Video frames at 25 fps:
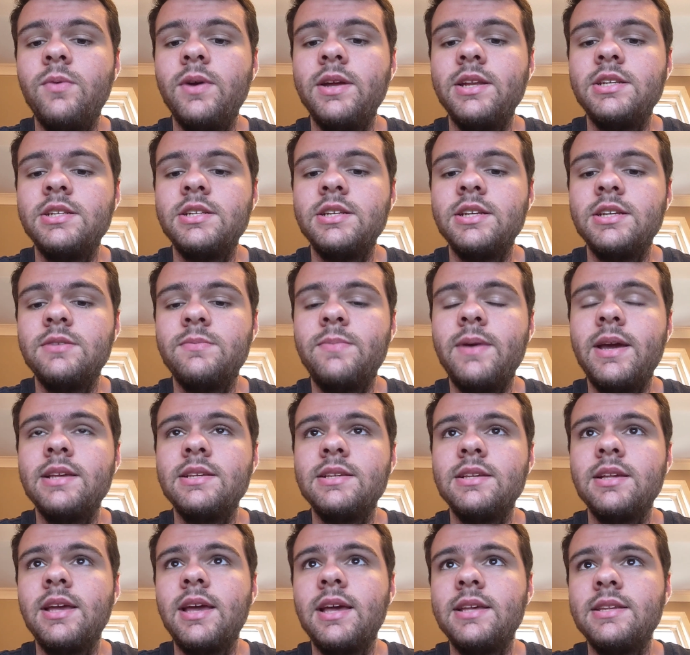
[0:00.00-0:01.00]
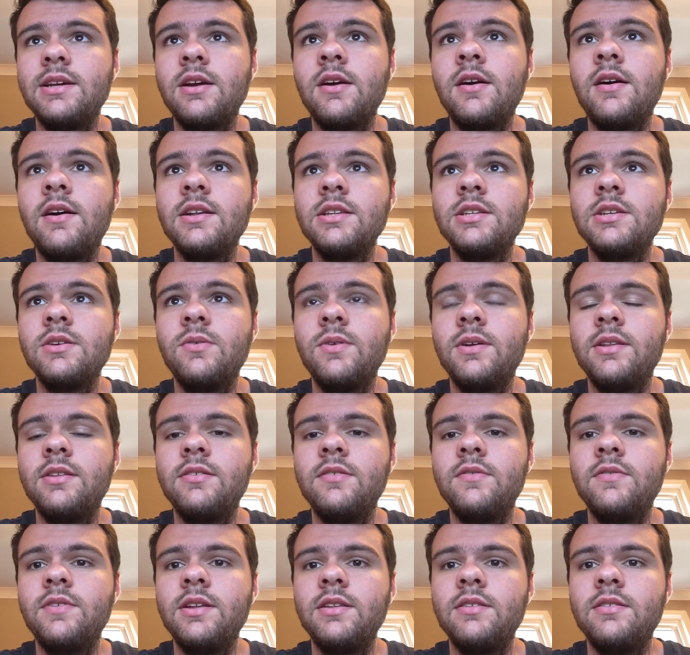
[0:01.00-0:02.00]
which is basically as a consequence
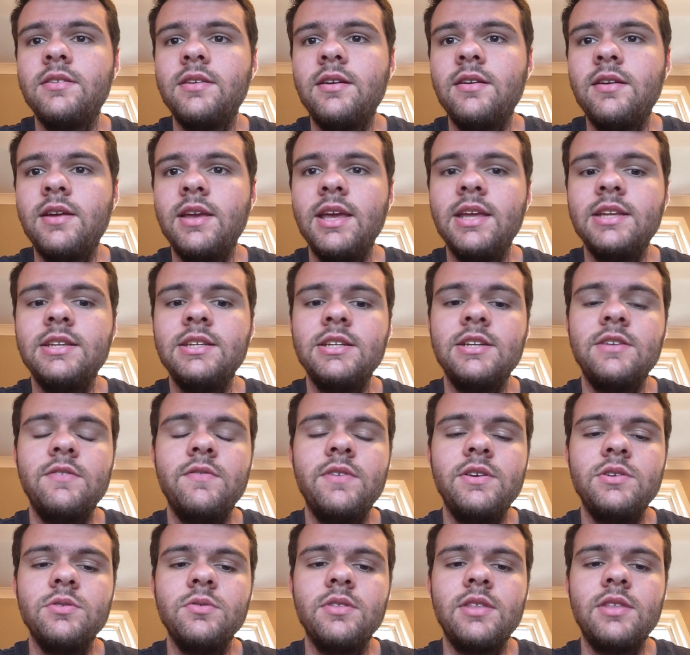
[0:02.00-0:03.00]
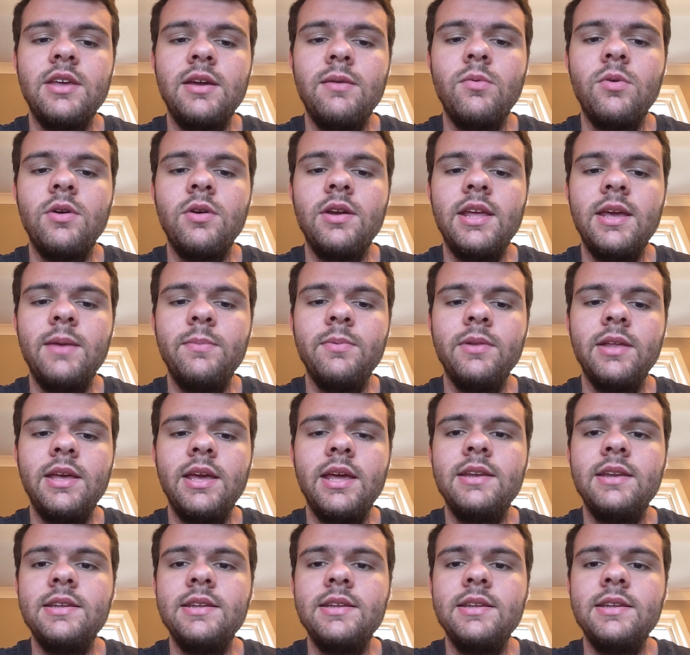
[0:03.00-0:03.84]
of considering each individual thing more deeply.